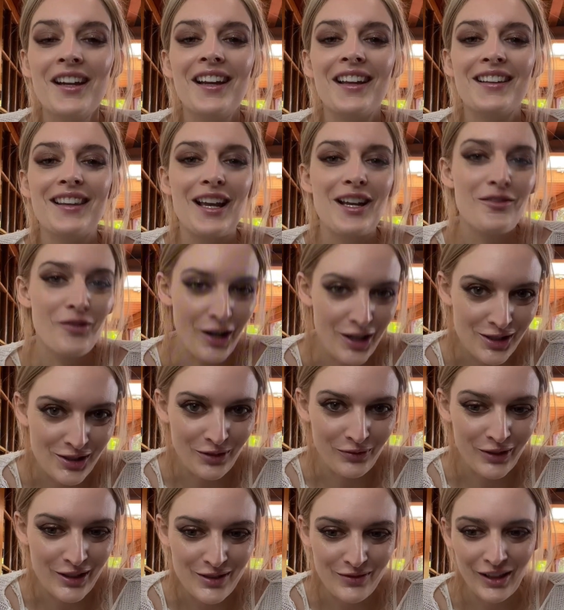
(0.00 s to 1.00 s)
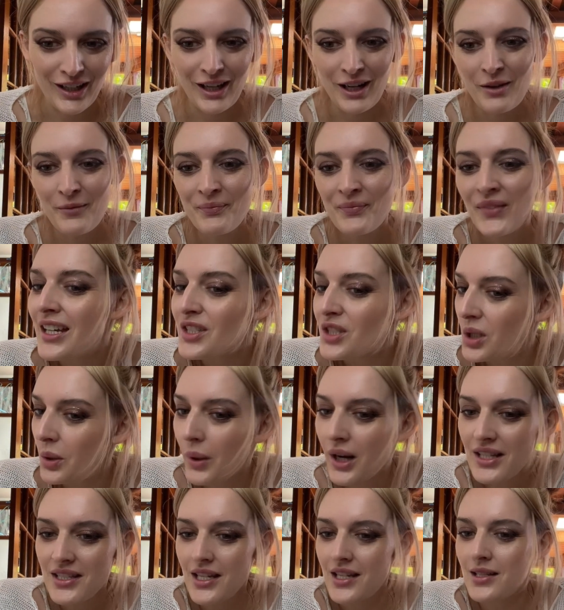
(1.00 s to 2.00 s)
that you watched the first video. So you
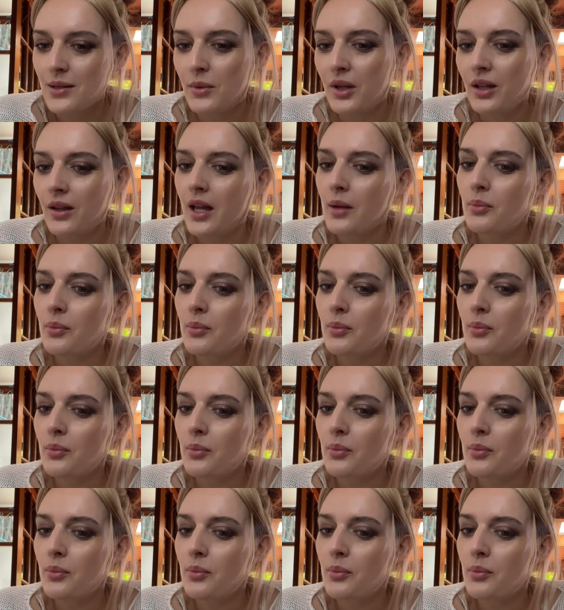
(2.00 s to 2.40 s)
want to say something like,